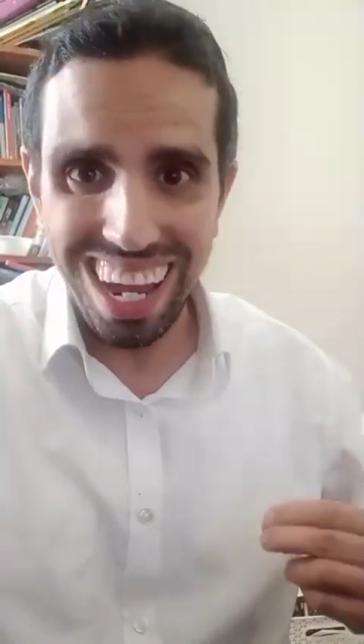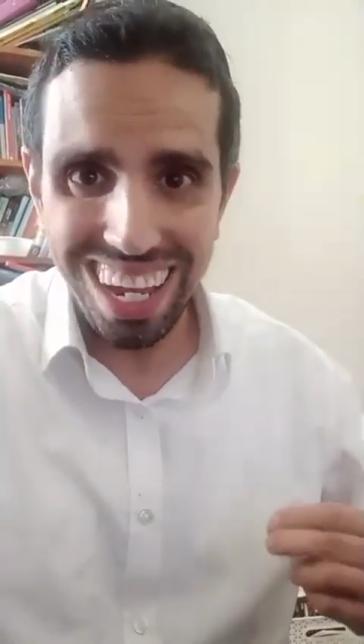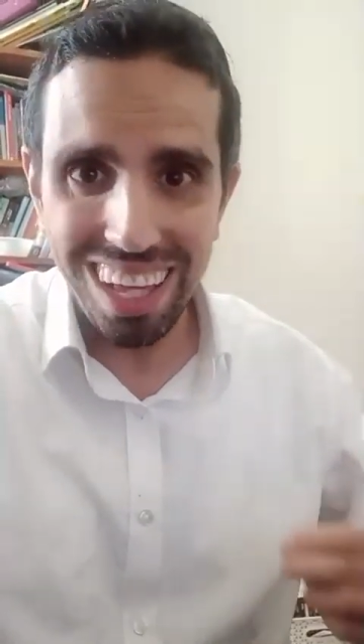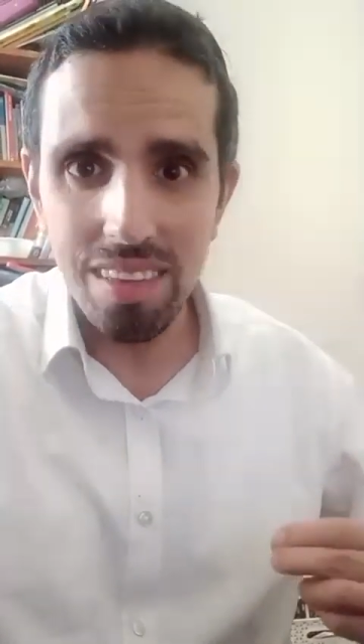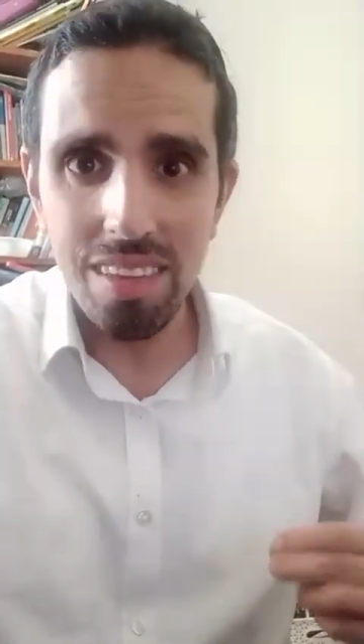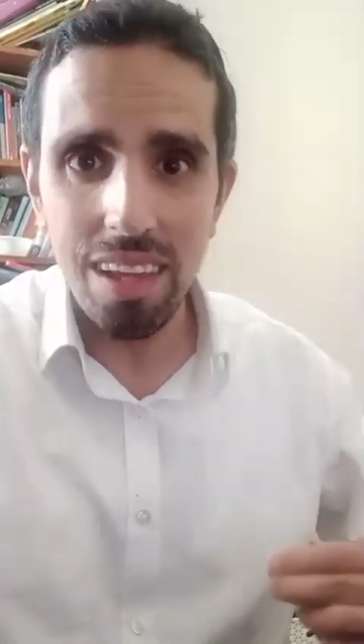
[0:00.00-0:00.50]

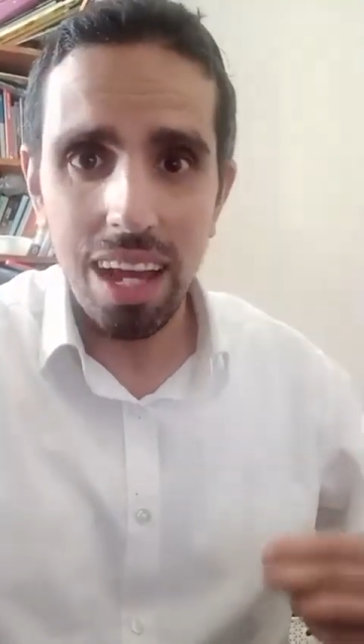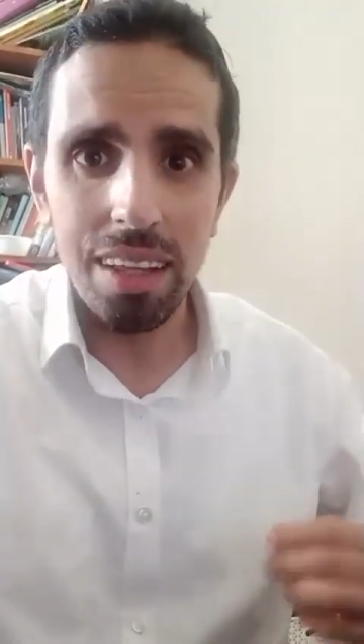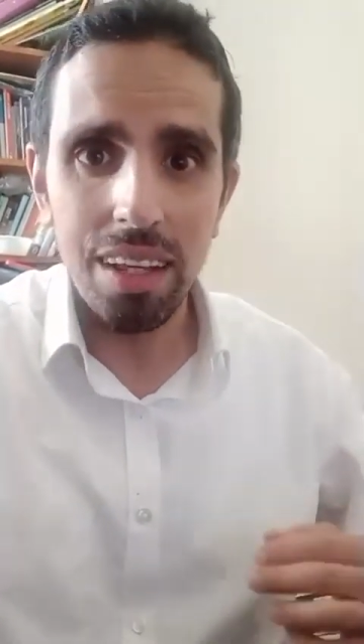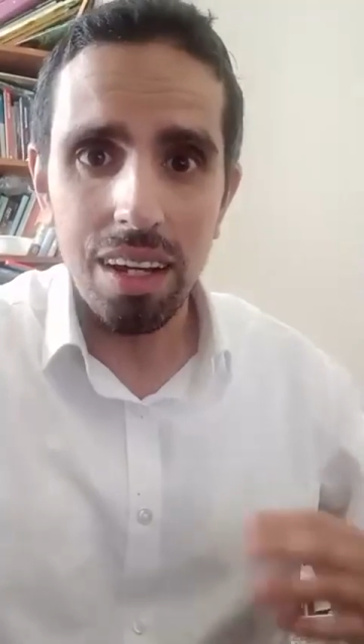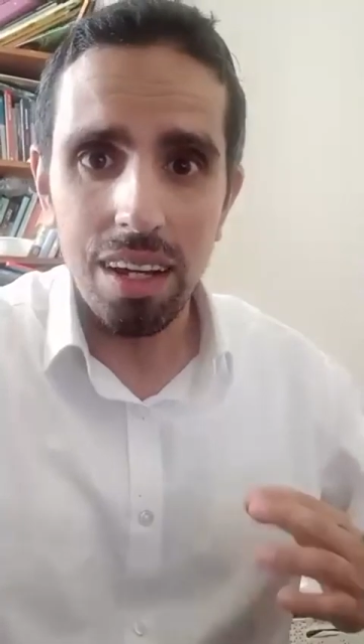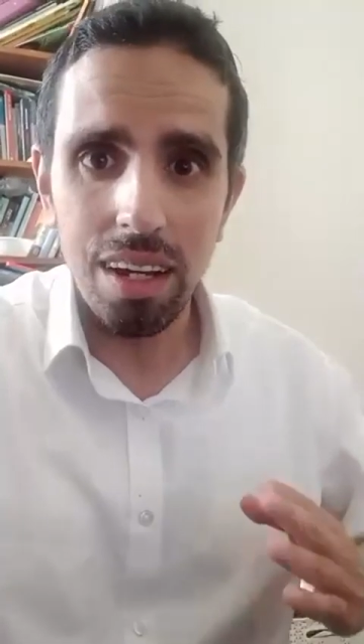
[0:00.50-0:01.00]
is,
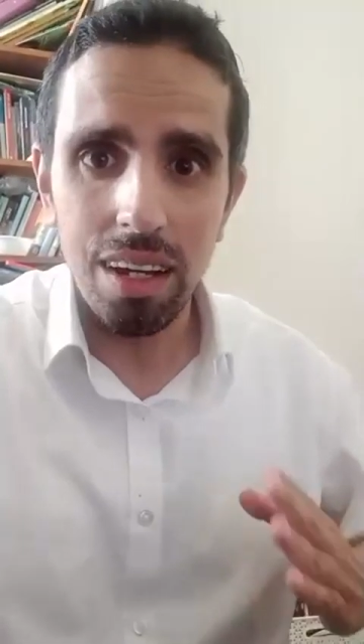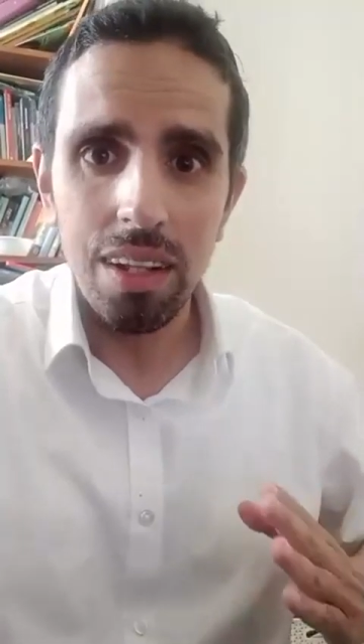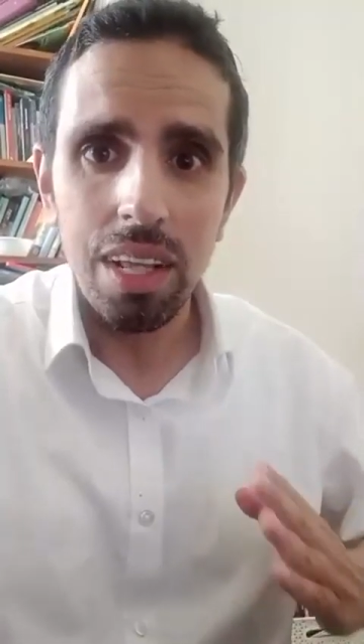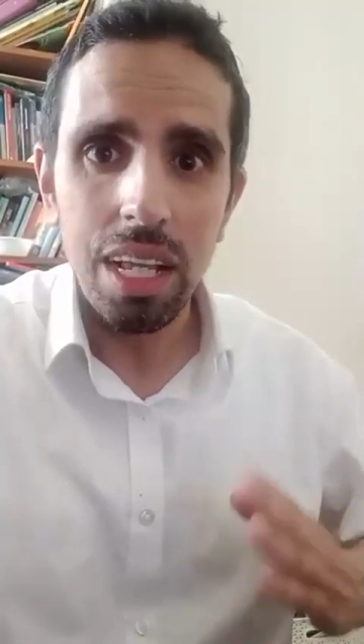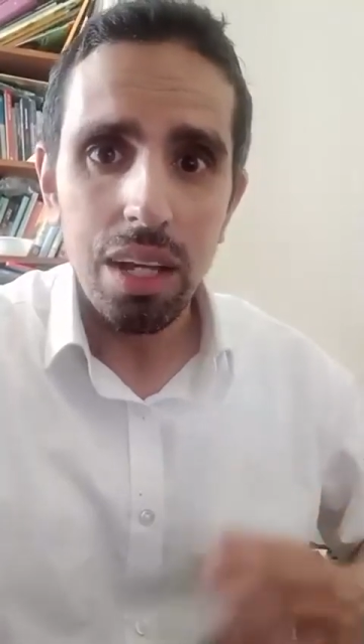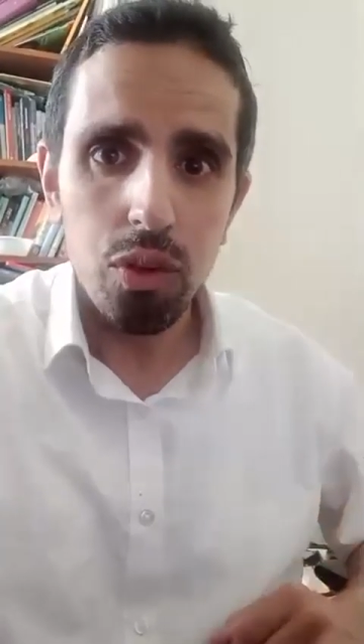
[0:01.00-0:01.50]
and uh,
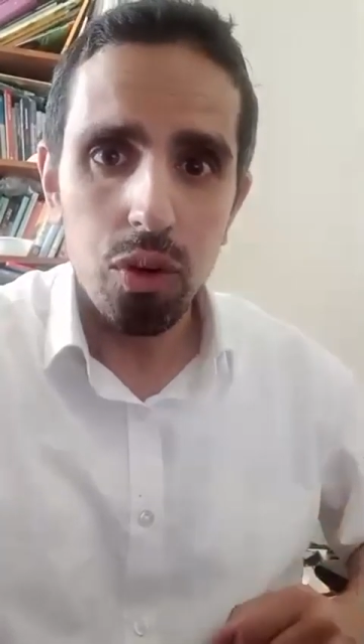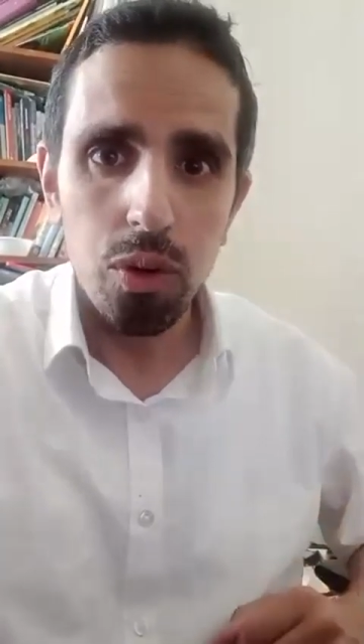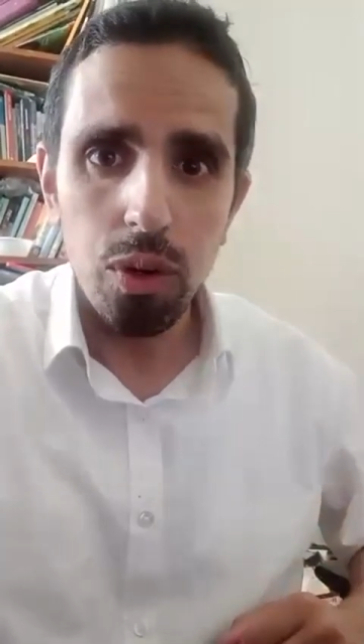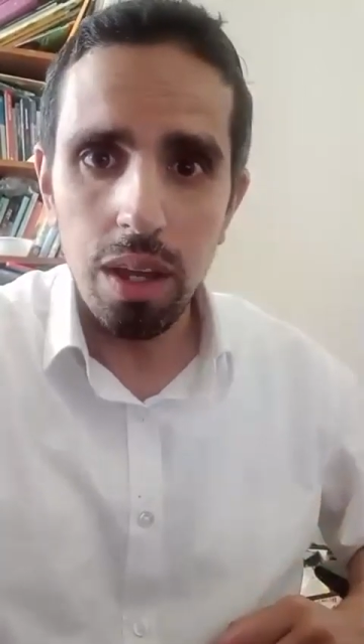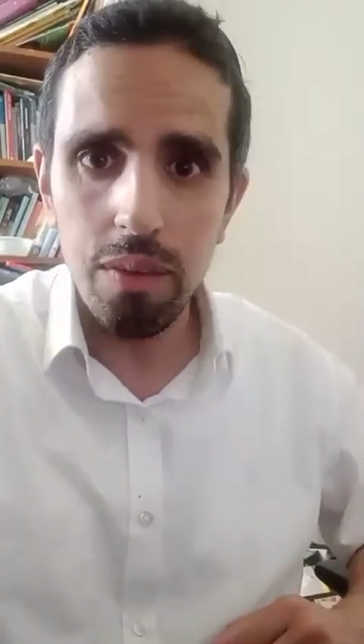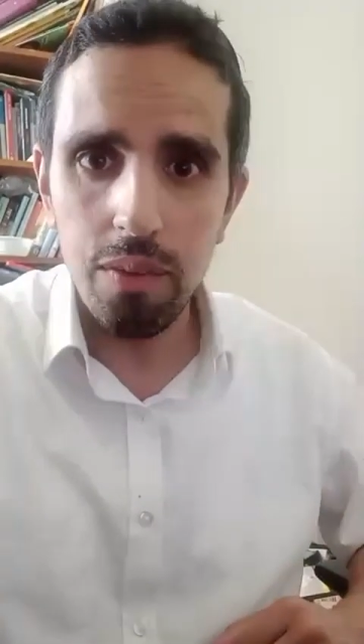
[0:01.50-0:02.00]

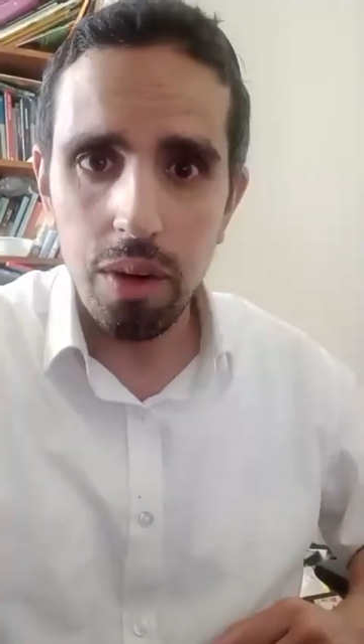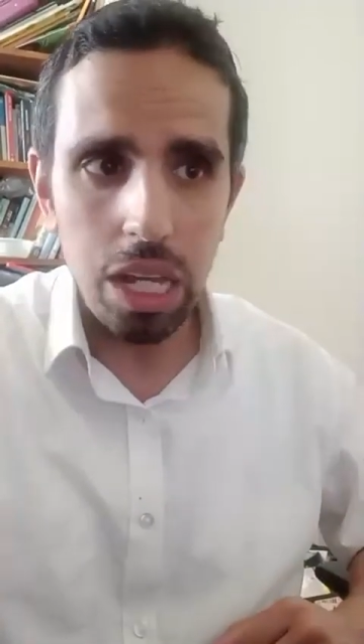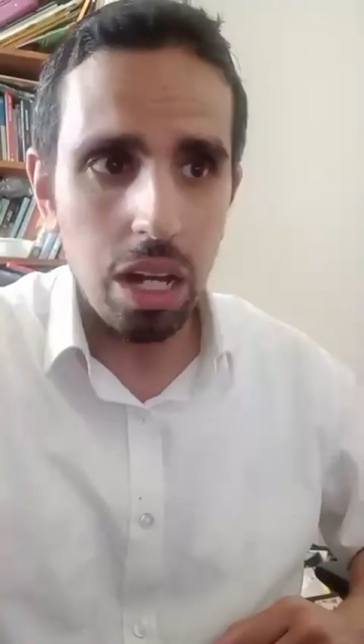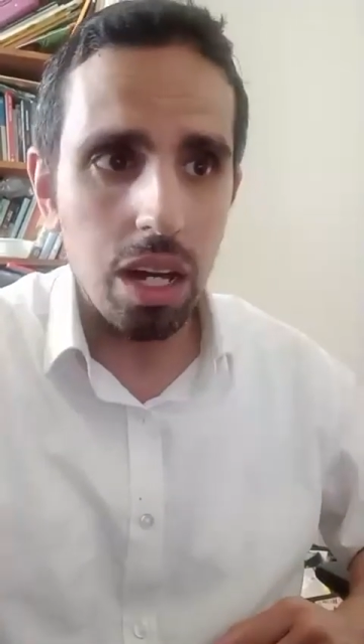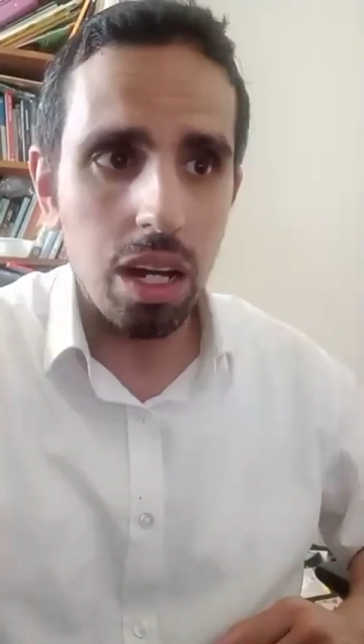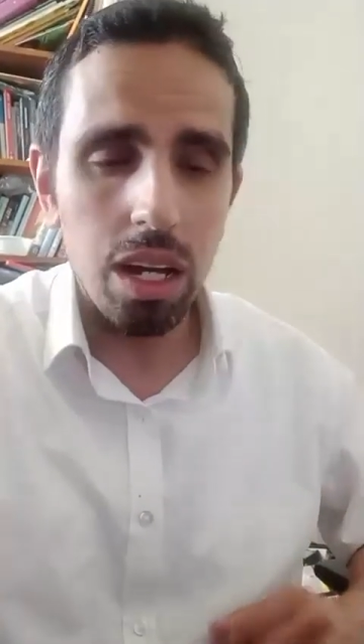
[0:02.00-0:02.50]
through a very
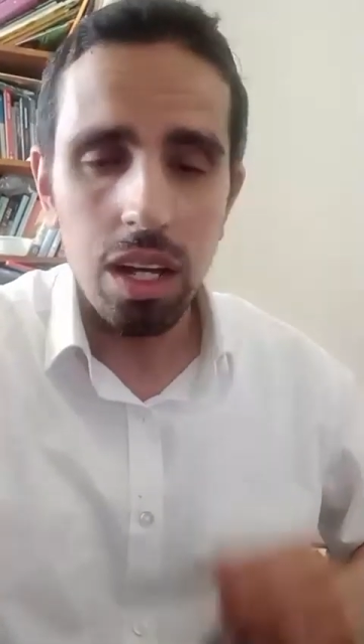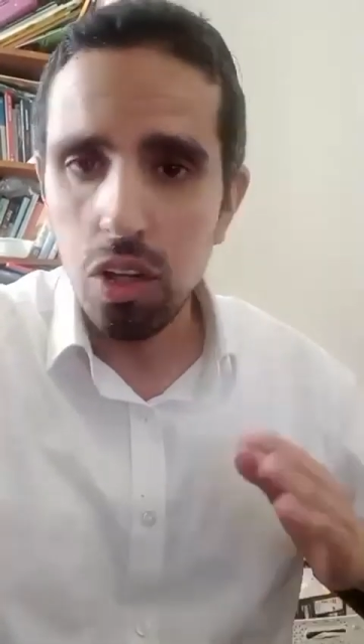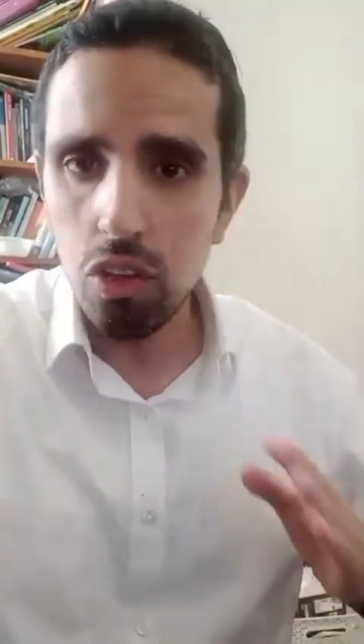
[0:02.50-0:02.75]
uh,